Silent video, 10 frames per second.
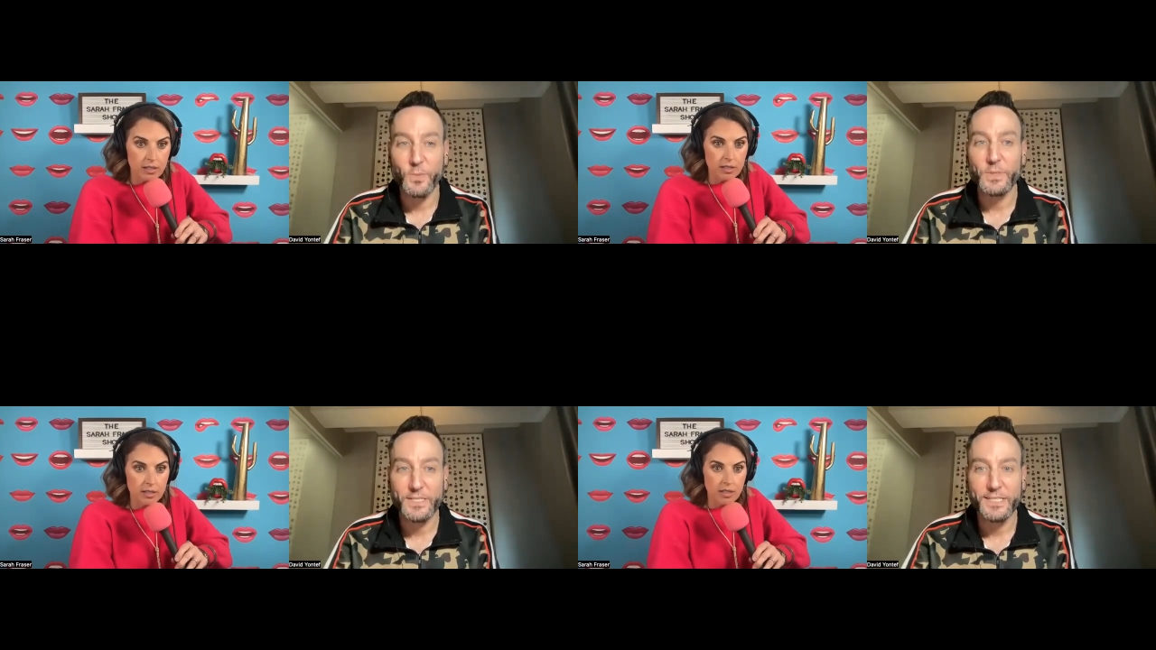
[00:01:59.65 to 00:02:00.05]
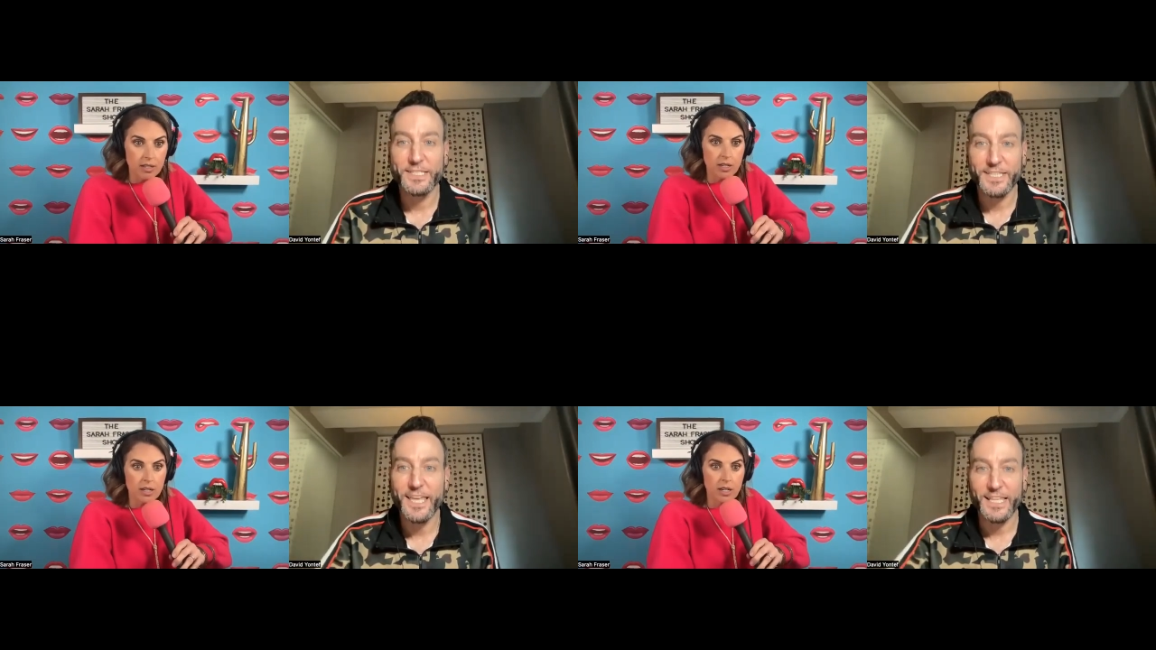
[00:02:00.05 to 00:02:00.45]
Speaker 1: We would see
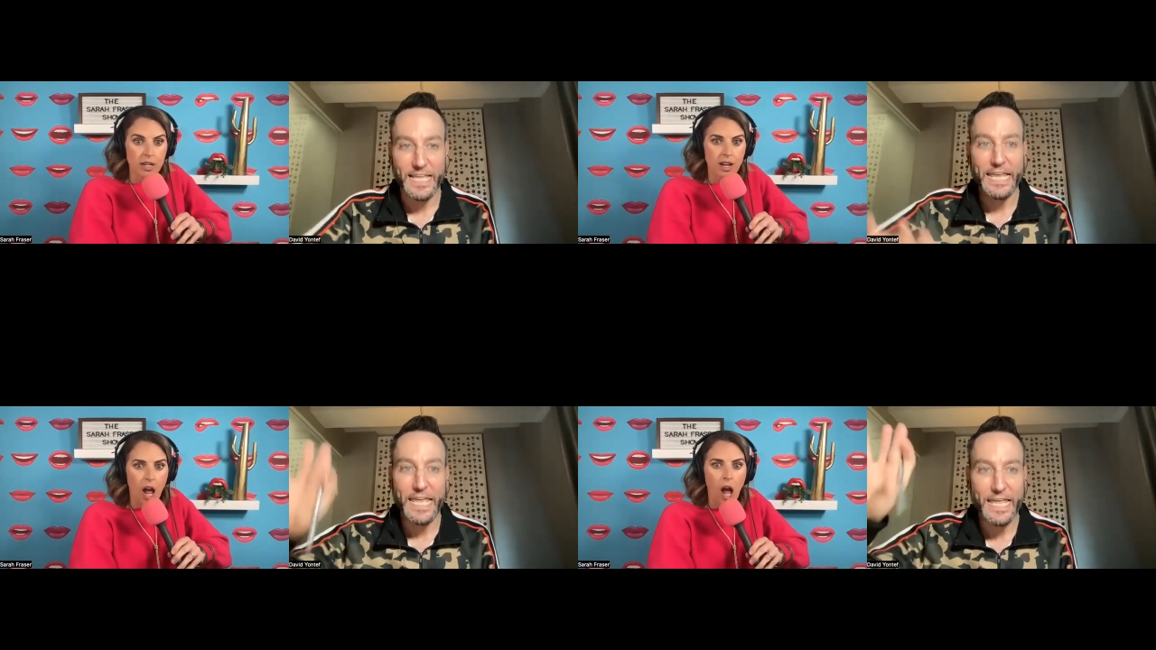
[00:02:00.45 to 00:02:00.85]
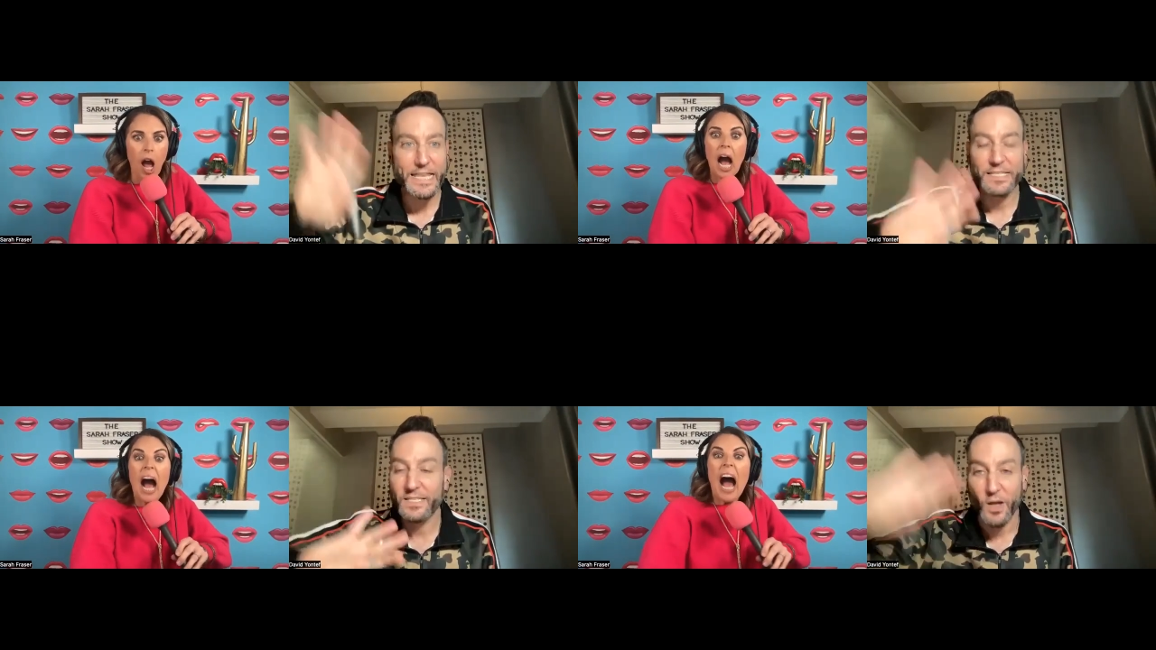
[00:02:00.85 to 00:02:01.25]
Siggy like
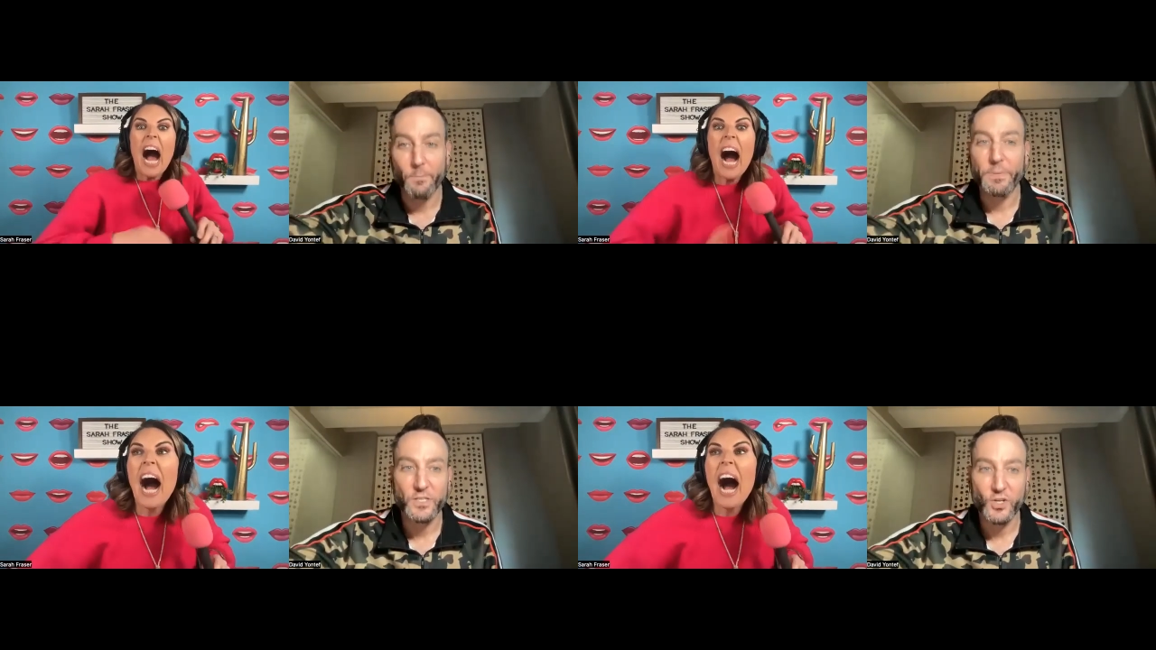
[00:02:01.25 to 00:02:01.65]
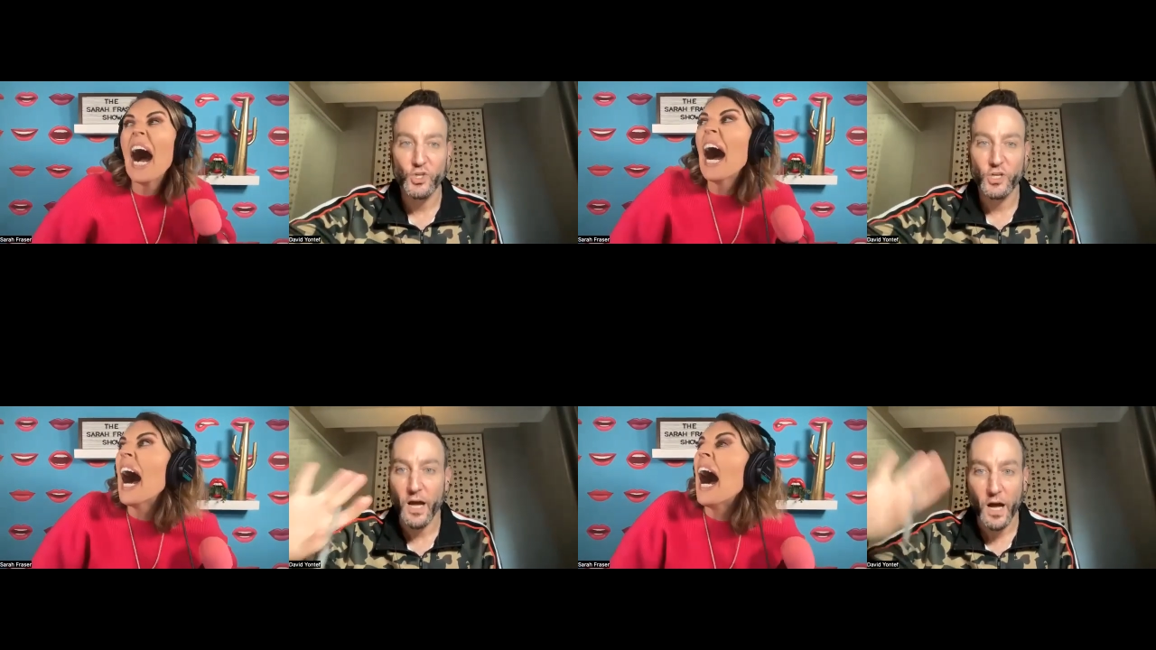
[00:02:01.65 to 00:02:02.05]
in some
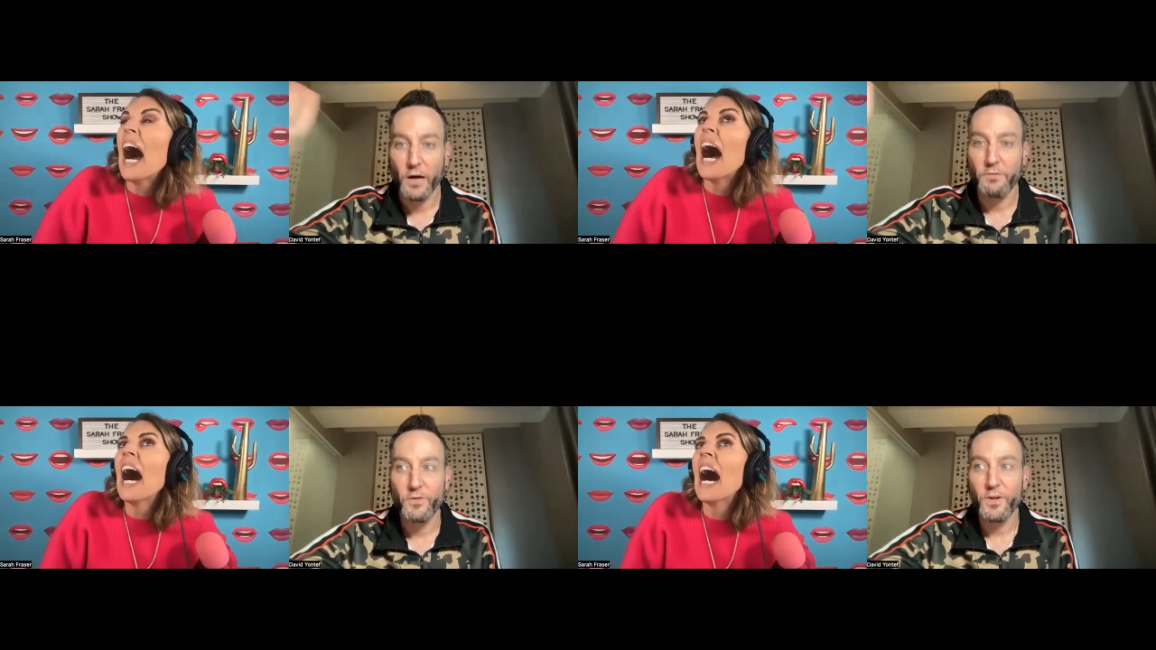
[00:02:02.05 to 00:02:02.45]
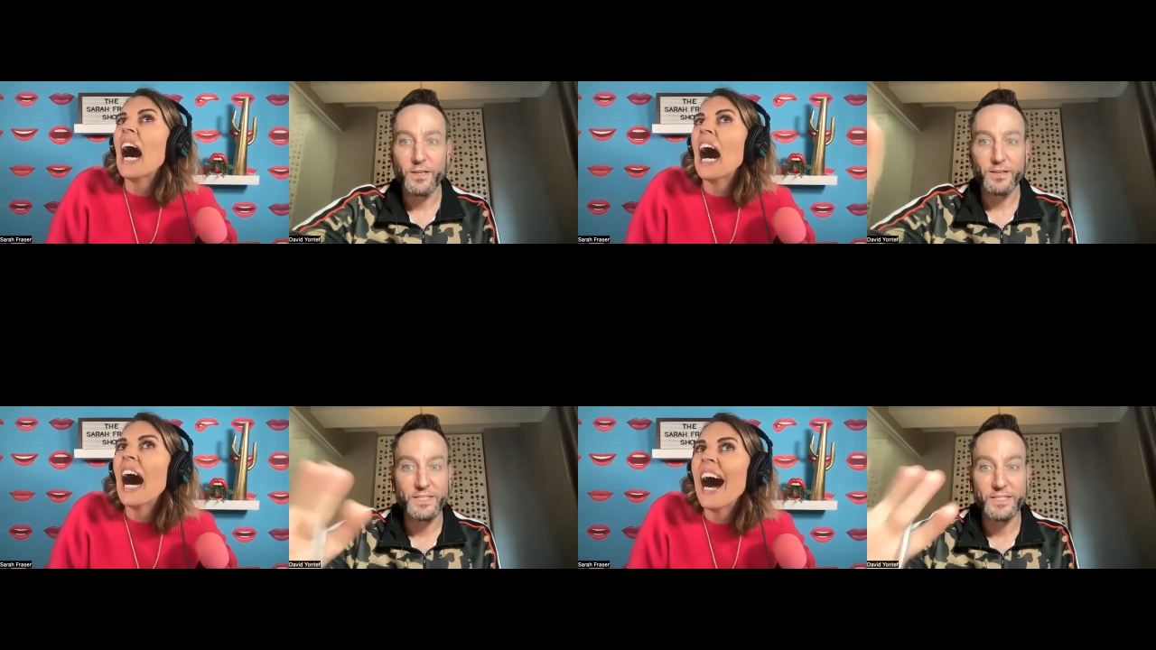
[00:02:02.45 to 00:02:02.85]
position of
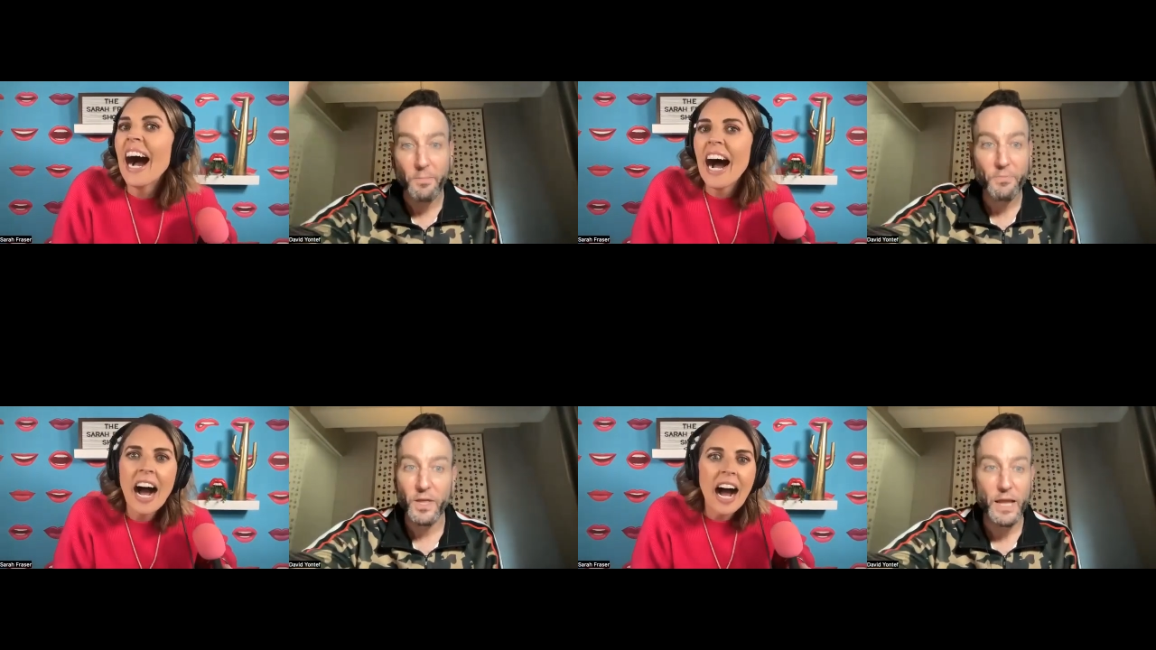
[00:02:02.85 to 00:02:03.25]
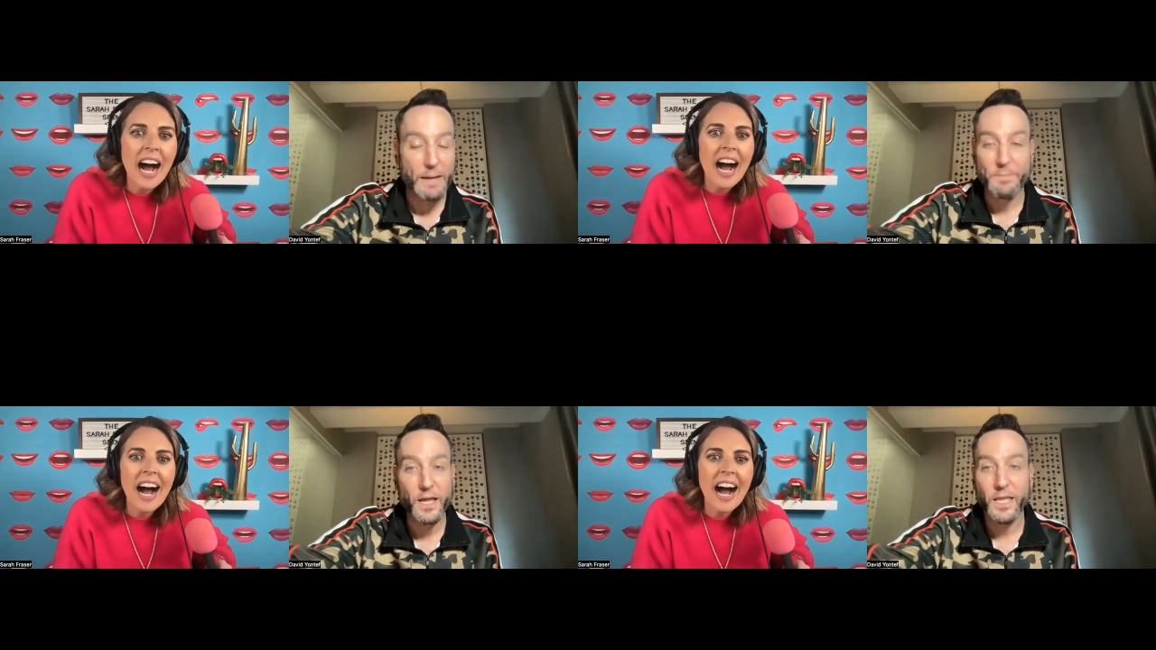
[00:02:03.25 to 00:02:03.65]
something.
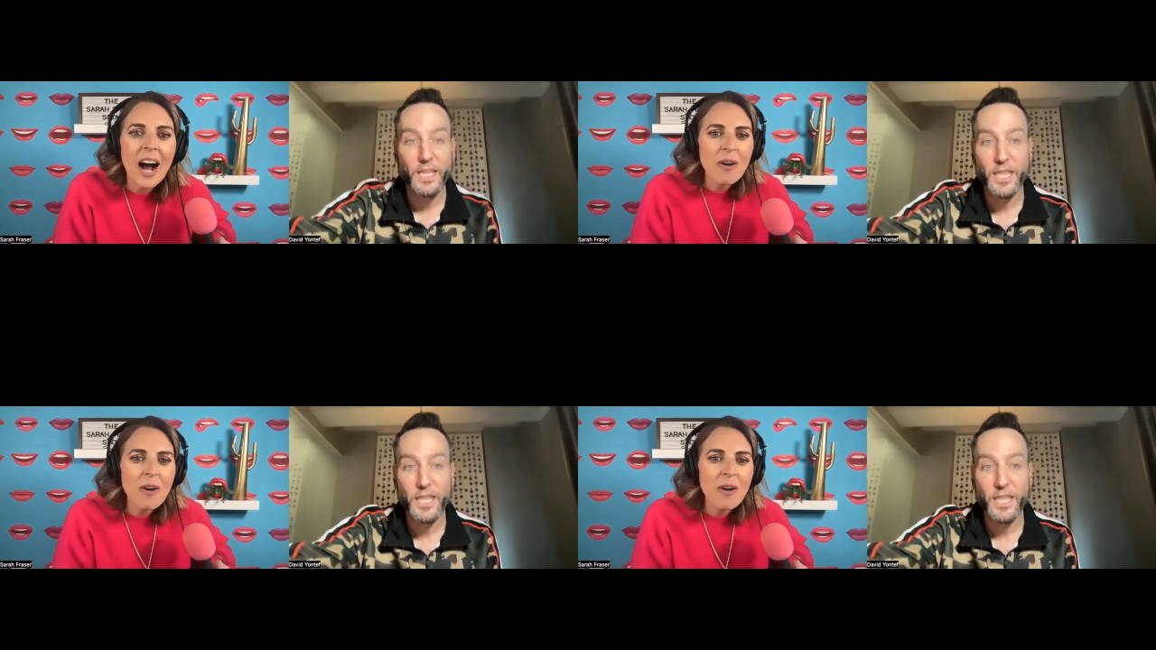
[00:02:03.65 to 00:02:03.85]
I'm not